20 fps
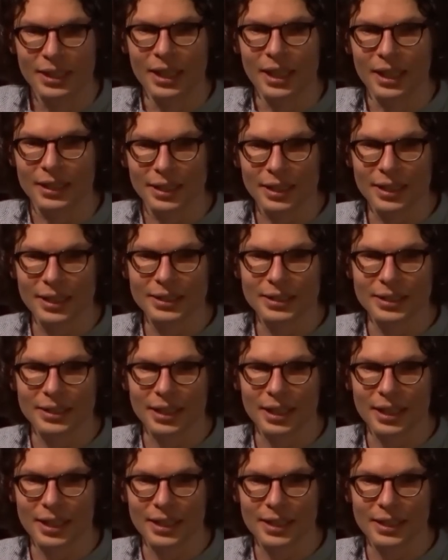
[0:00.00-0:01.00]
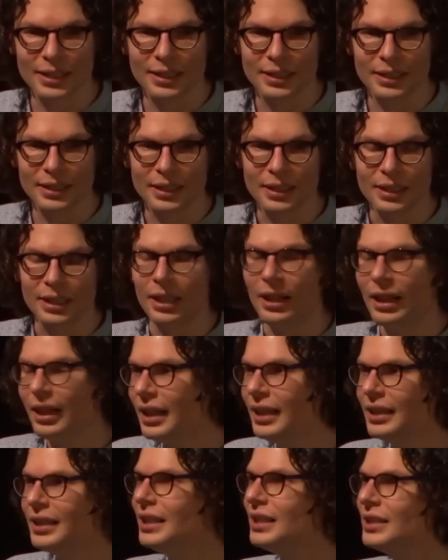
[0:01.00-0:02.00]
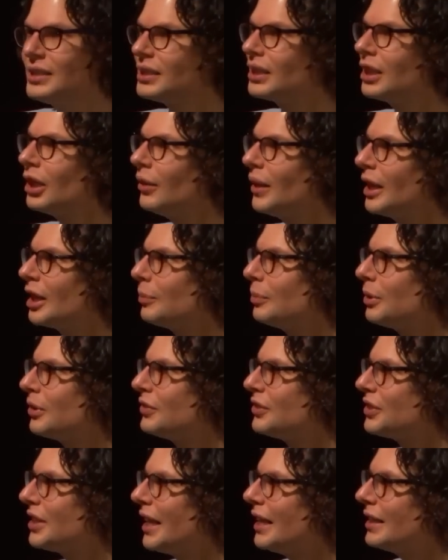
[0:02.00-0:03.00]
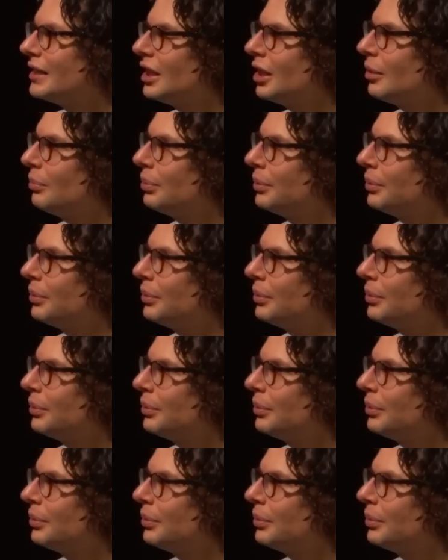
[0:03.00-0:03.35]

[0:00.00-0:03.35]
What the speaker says: And I years ago had a bit of stand-up